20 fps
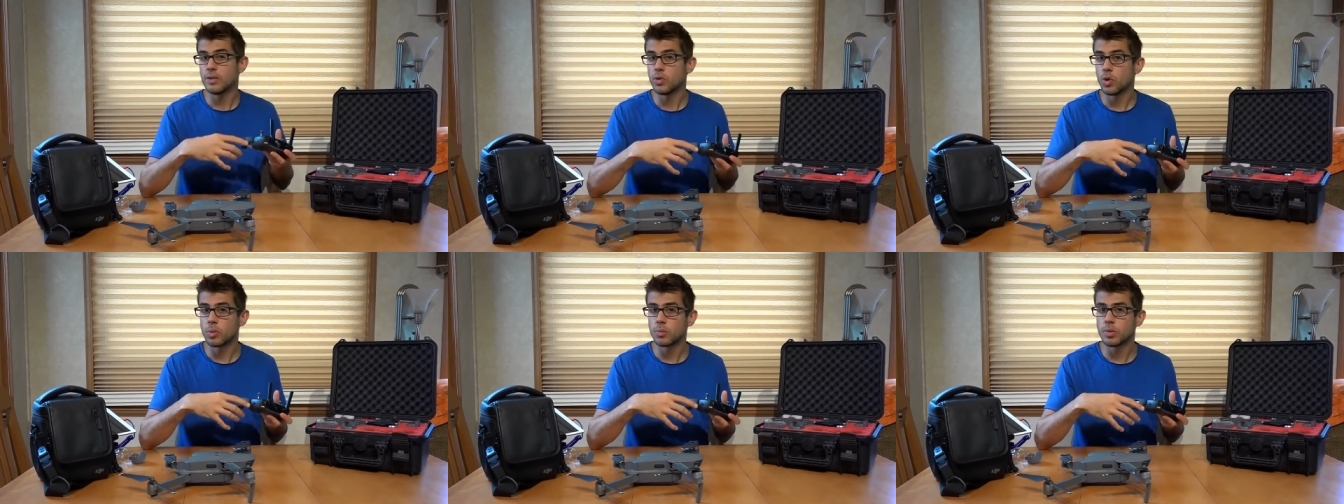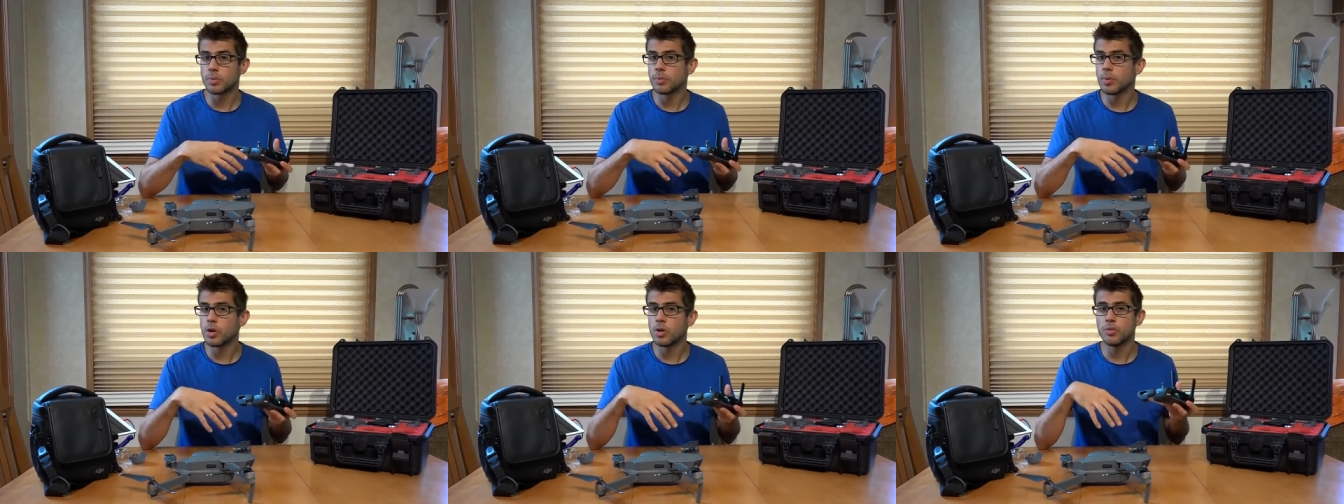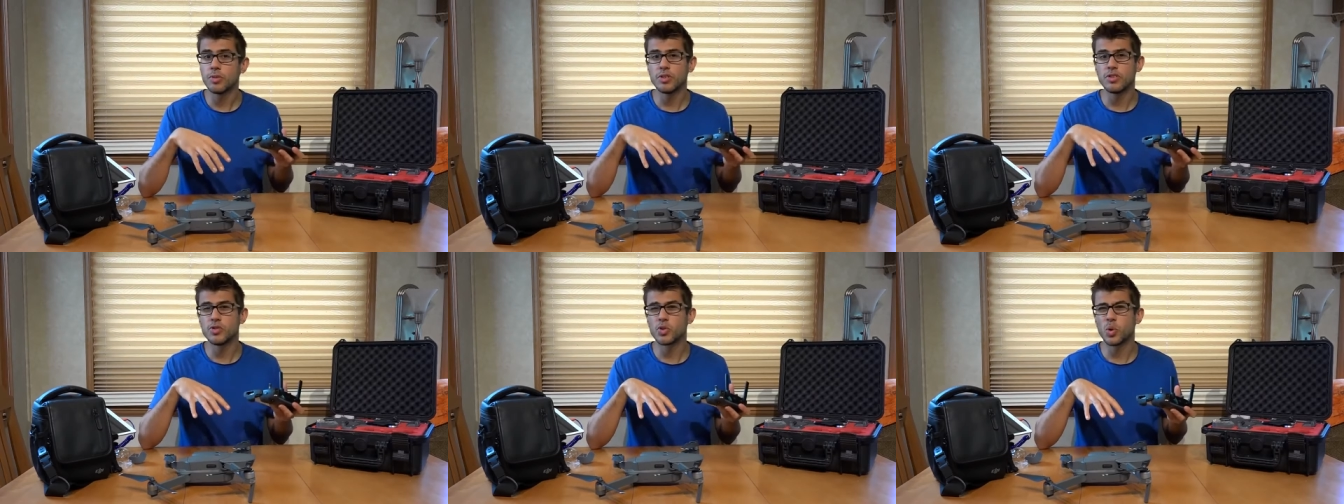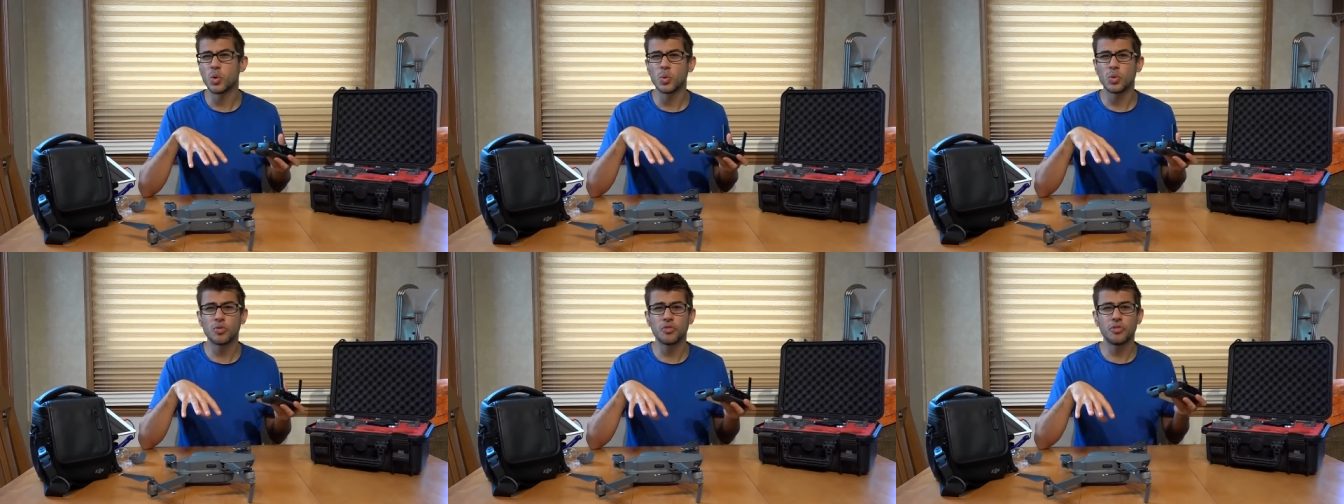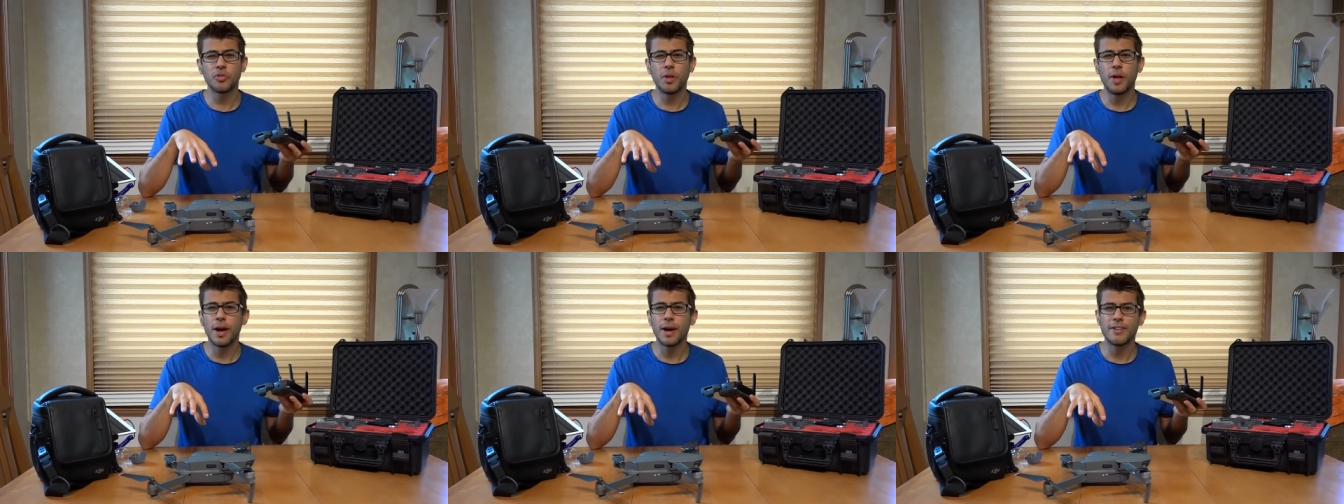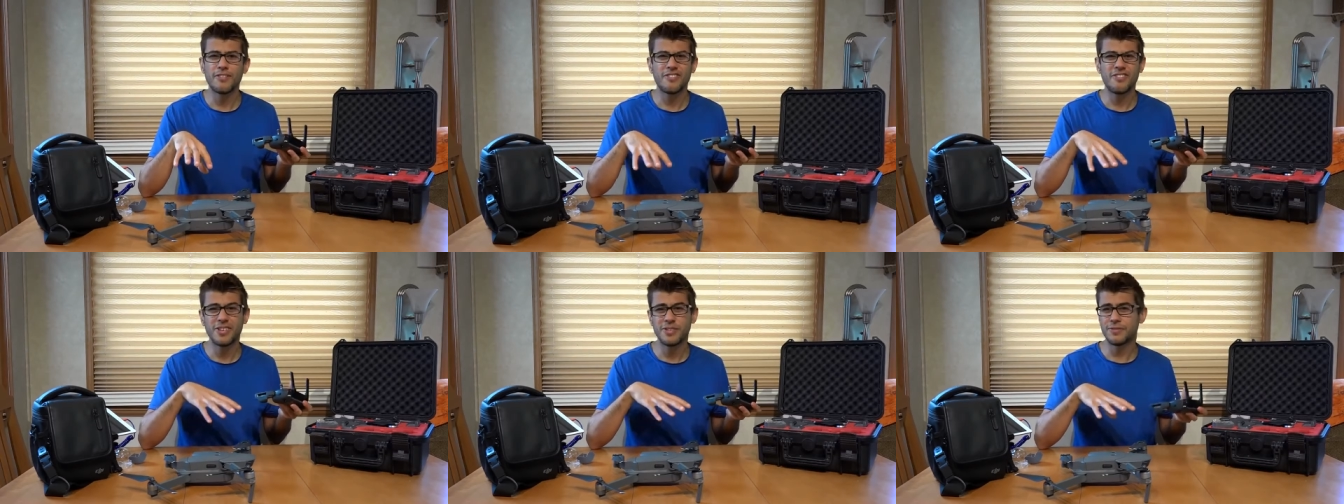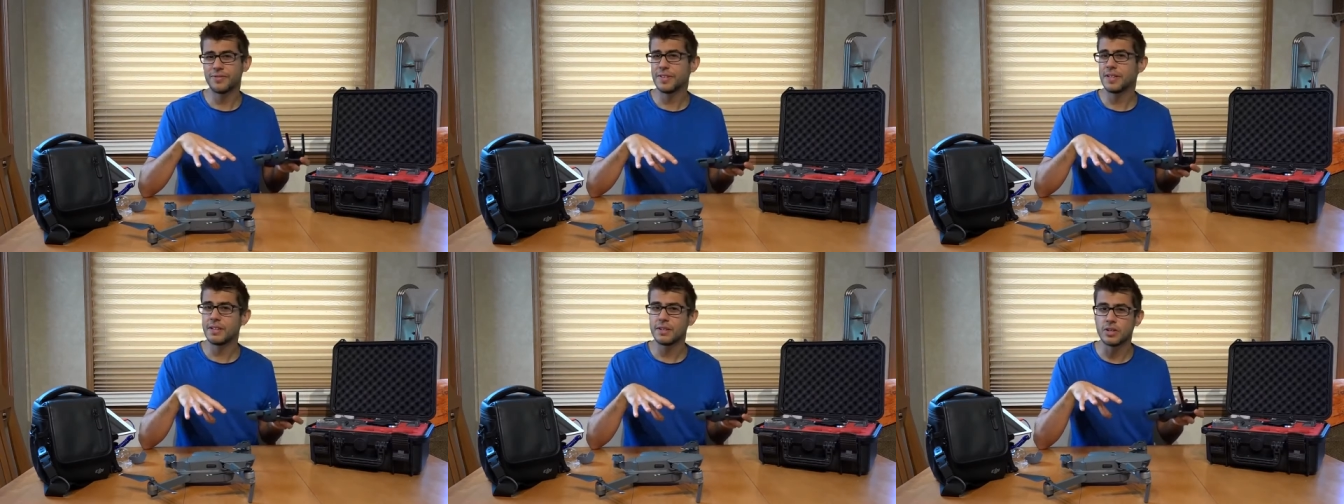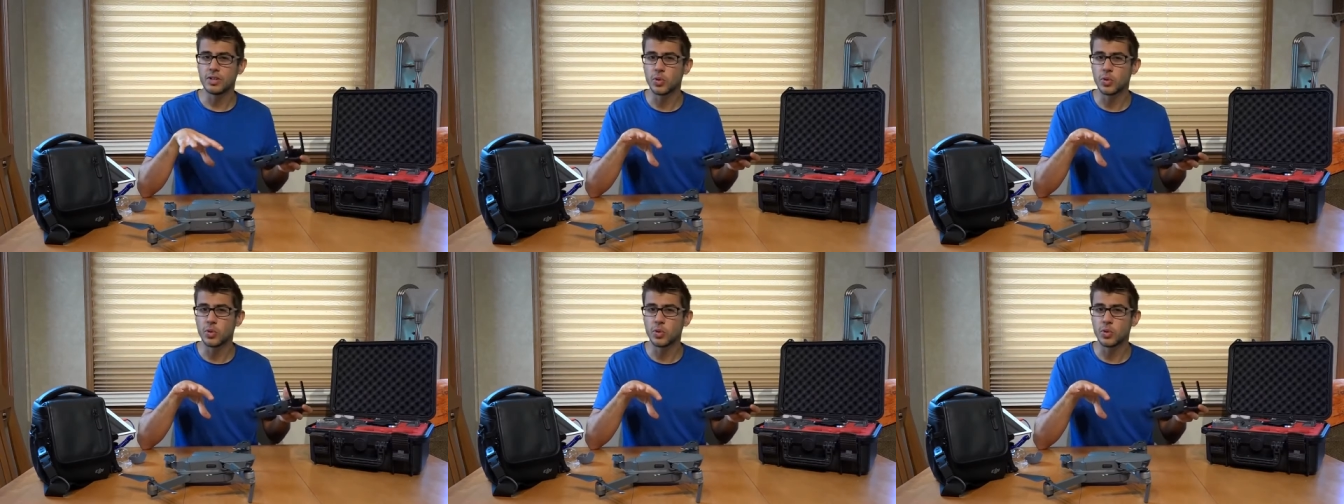In normal mode the drone will fly 15